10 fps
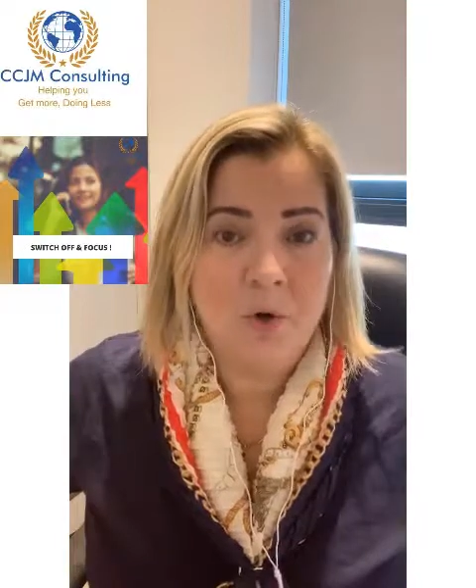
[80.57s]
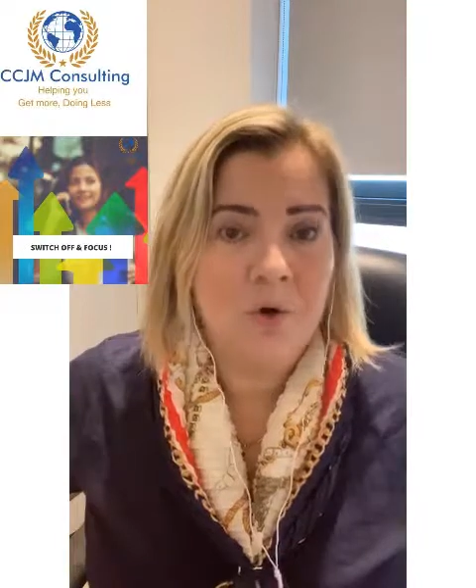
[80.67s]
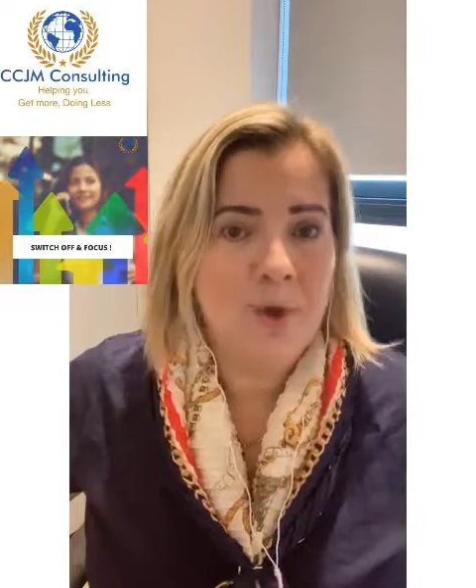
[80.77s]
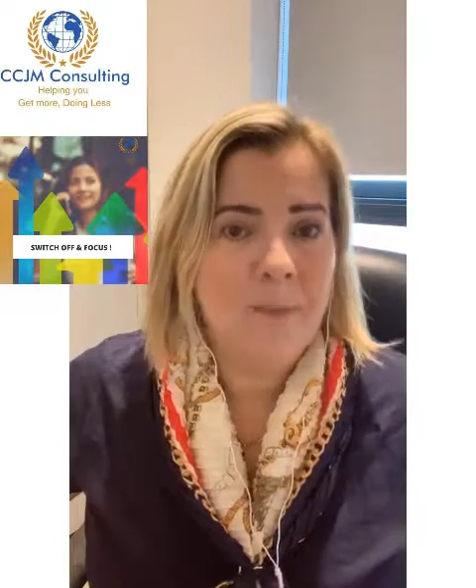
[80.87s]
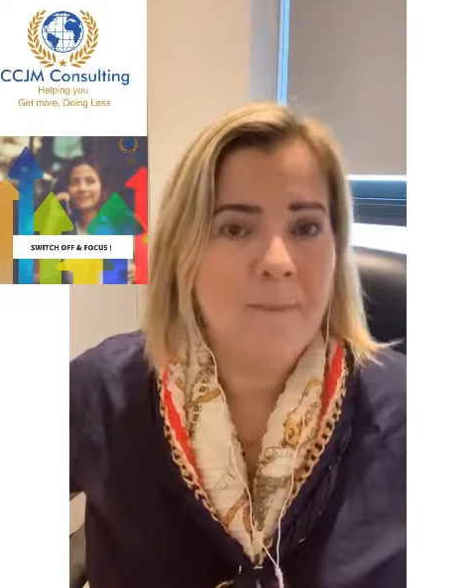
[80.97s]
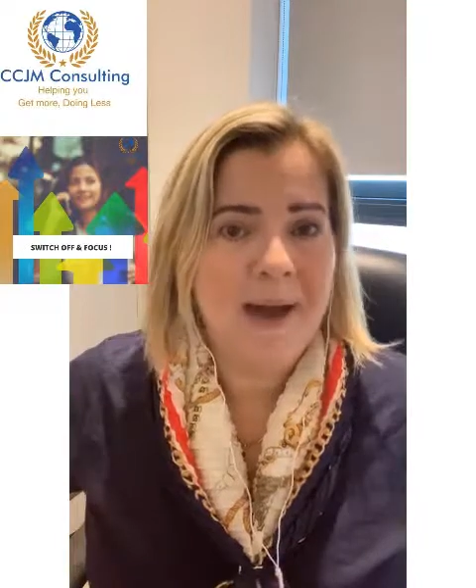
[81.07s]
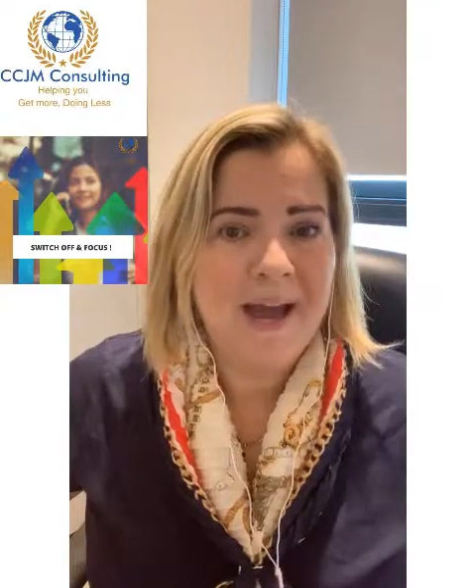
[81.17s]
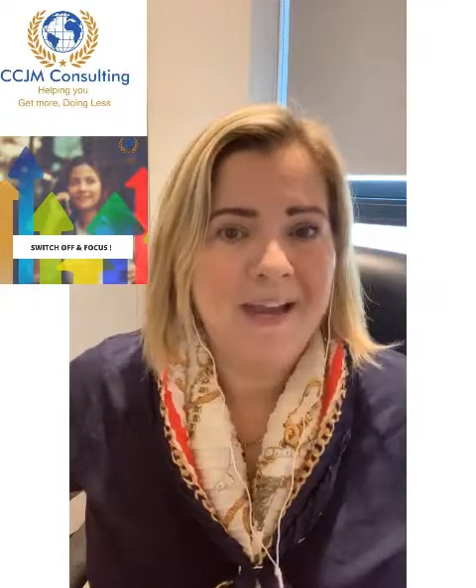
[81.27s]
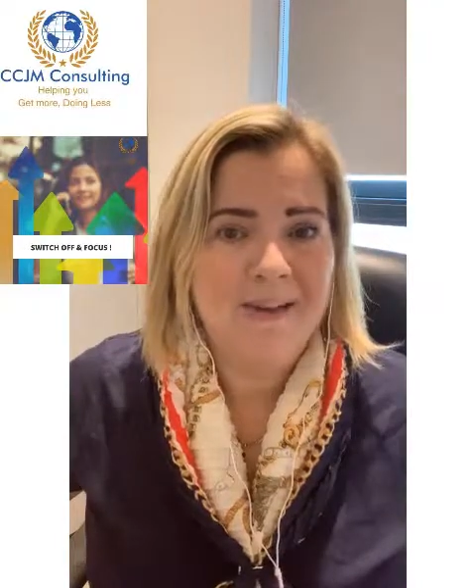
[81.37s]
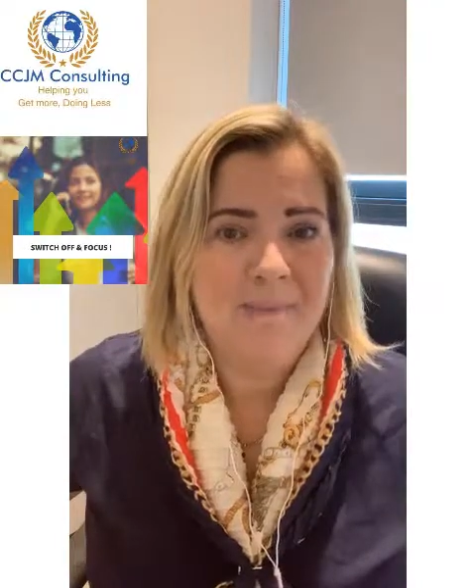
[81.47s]
or your
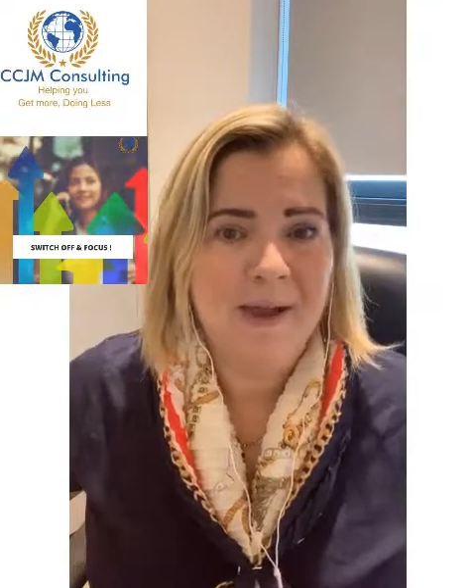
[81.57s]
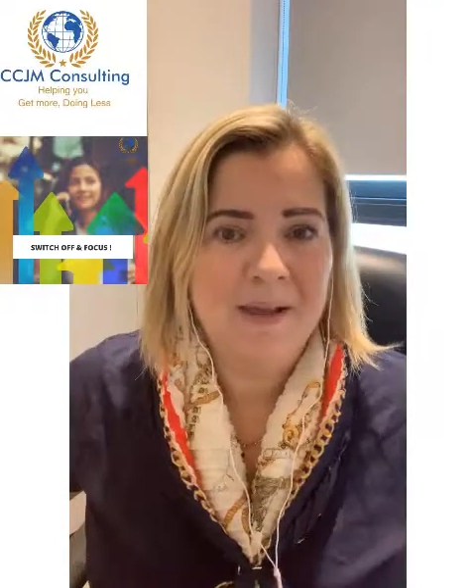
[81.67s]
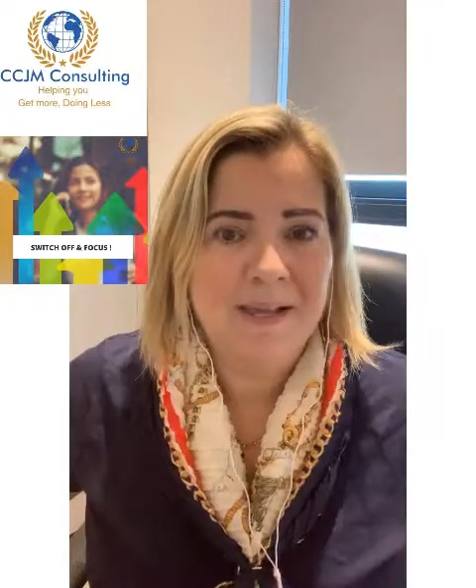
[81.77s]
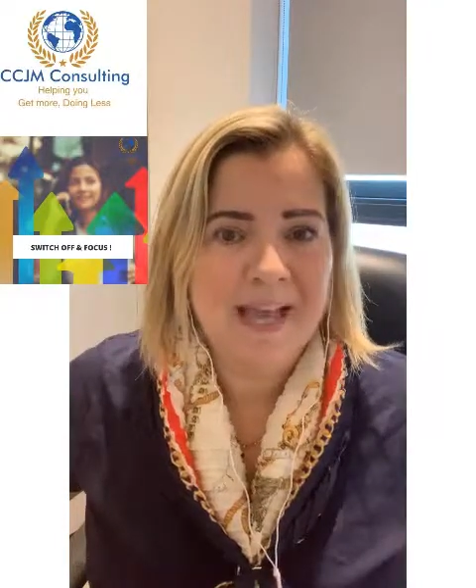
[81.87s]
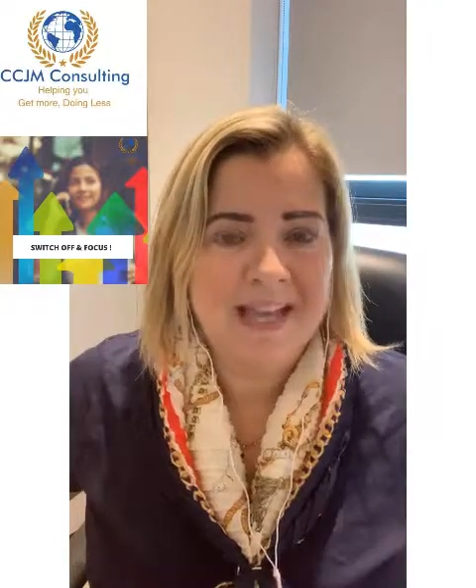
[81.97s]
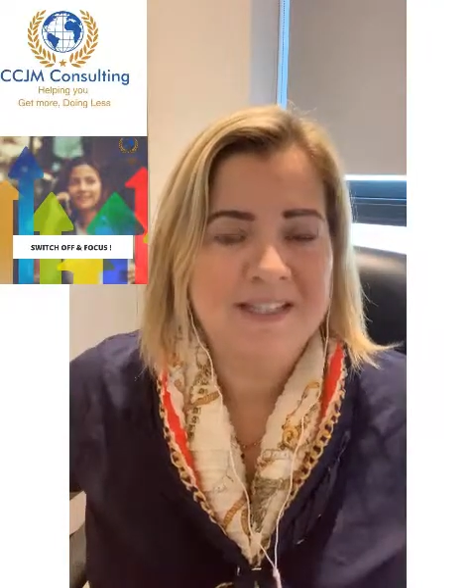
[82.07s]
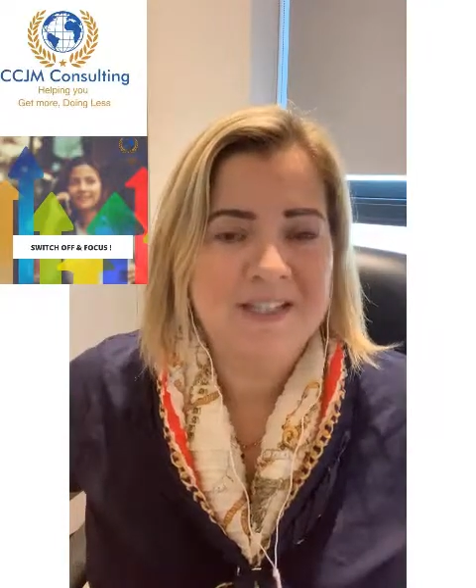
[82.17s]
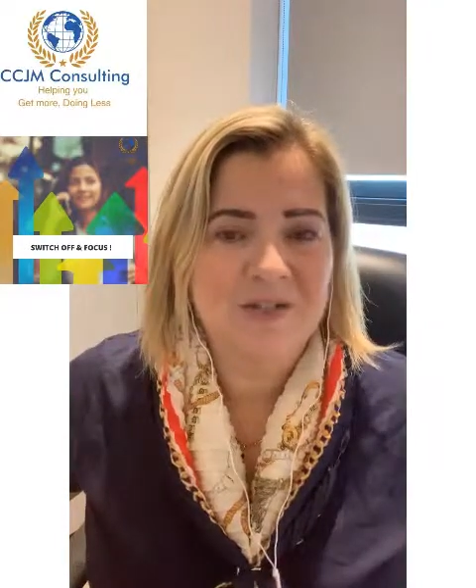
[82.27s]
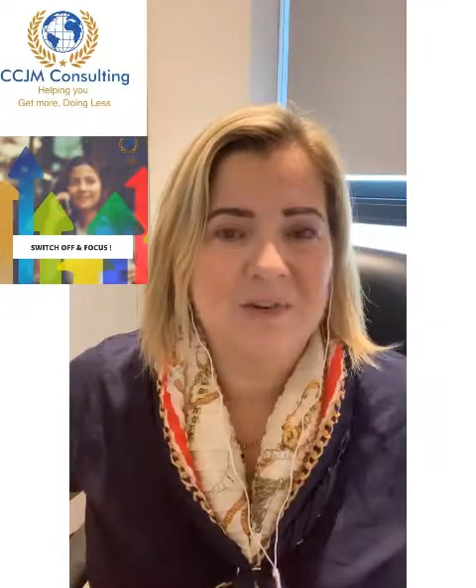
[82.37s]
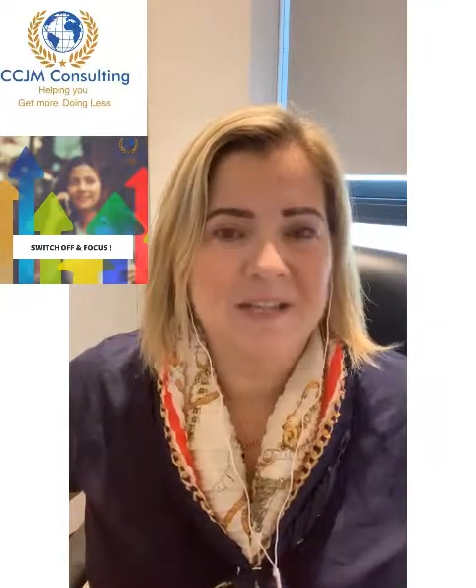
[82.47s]
mind might get
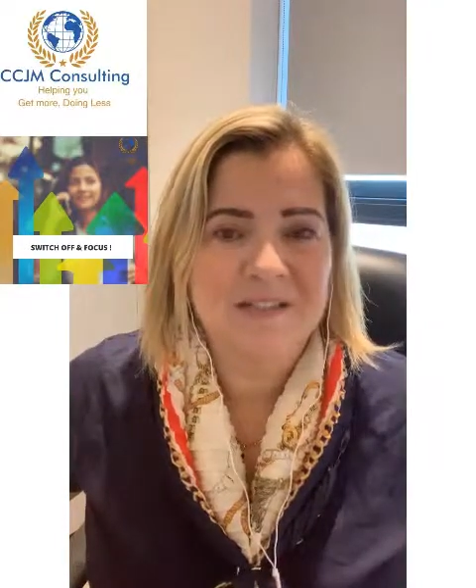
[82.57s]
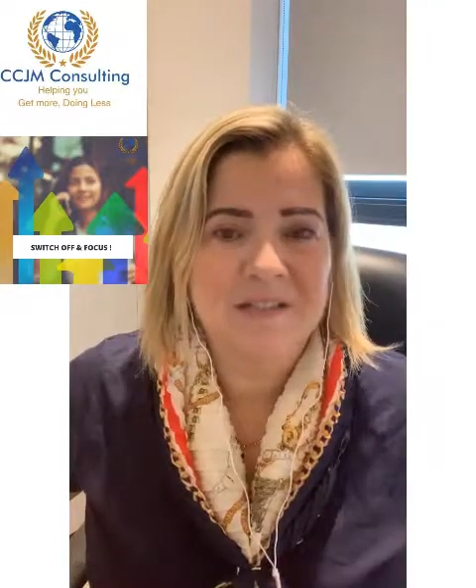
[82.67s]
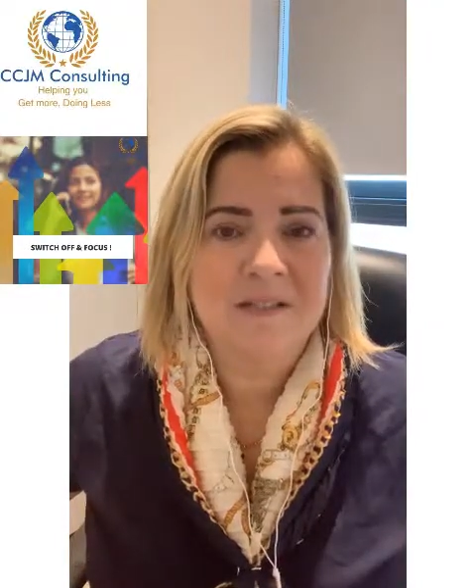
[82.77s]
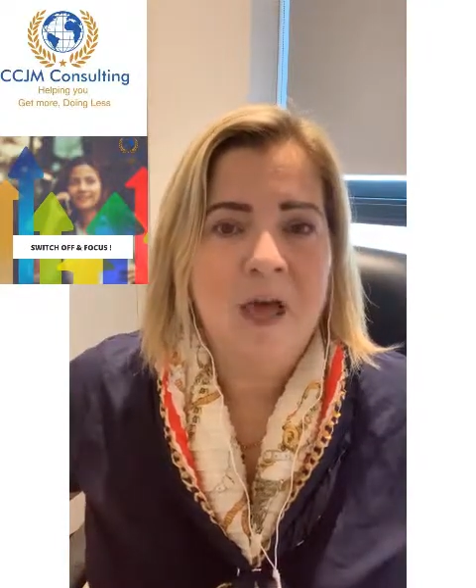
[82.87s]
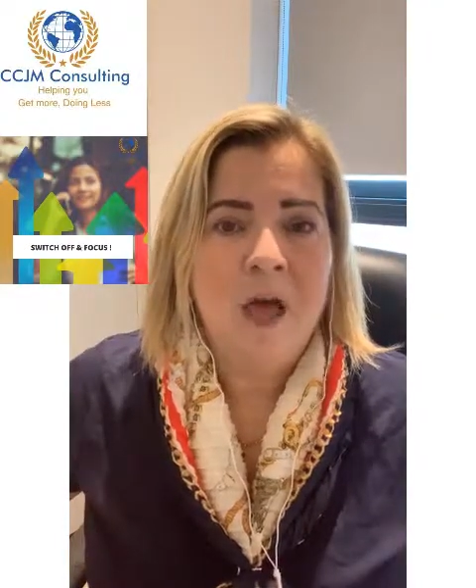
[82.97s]
distracted